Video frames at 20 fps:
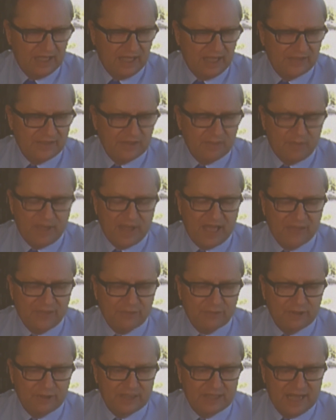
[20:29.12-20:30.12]
and the
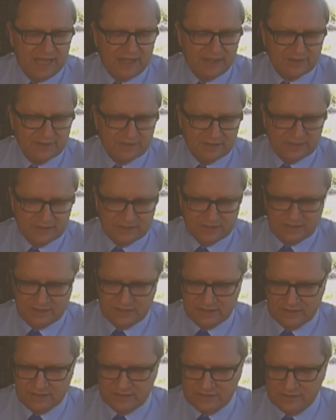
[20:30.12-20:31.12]
pathway analysis
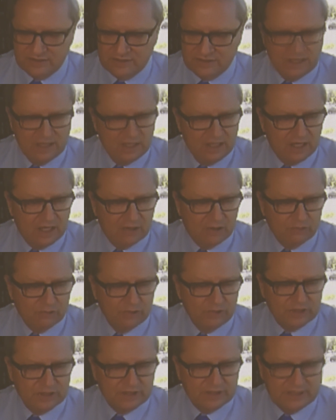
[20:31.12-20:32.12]
is a
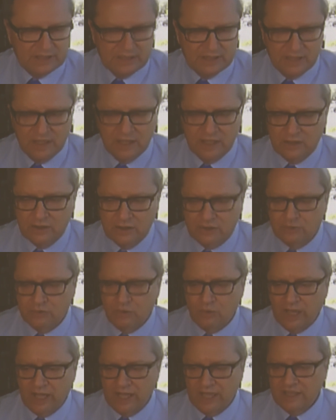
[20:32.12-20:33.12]
really
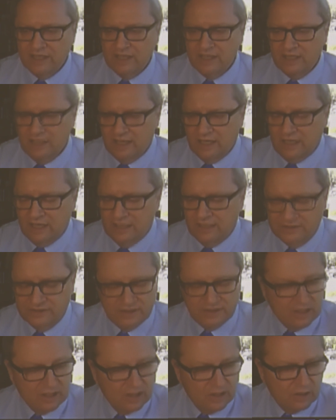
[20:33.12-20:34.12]
good way
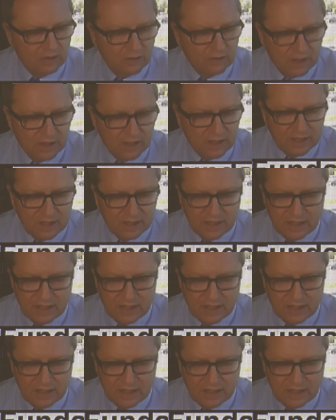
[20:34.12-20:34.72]
to go.